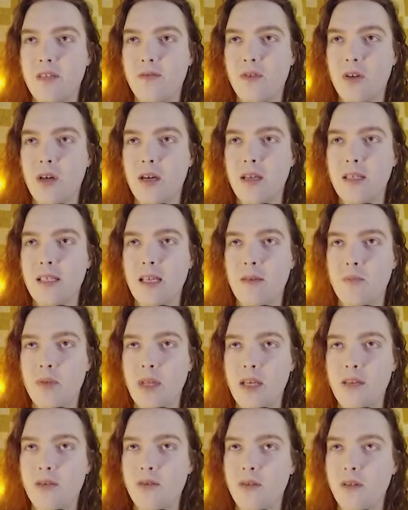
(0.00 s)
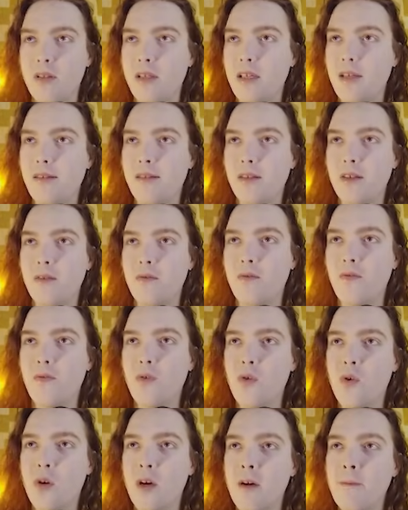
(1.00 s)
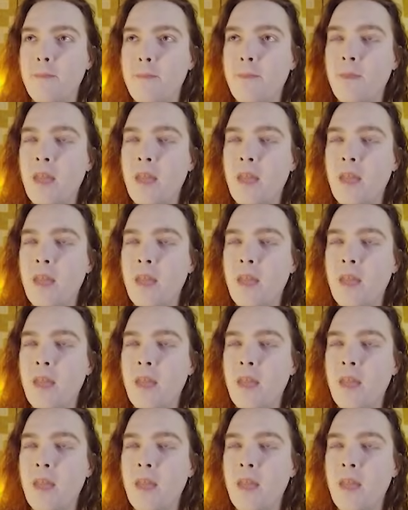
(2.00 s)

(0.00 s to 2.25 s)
Forgotten Temple entrance in Zone 4,